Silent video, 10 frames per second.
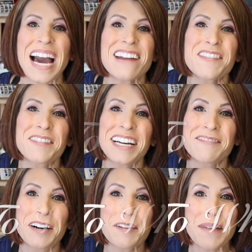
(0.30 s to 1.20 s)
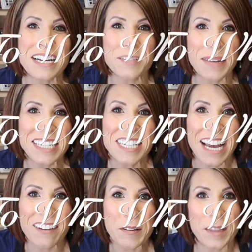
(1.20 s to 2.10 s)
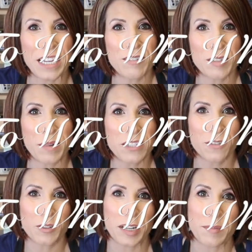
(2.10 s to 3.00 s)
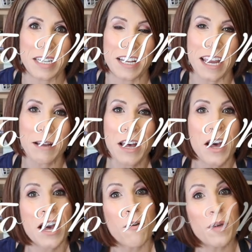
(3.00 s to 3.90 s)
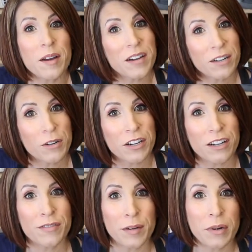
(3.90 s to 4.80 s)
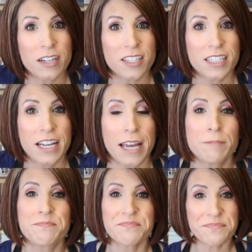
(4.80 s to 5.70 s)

Hi everyone, welcome back to my channel. Thank you so much for joining me today. We are gonna work on a fun project today.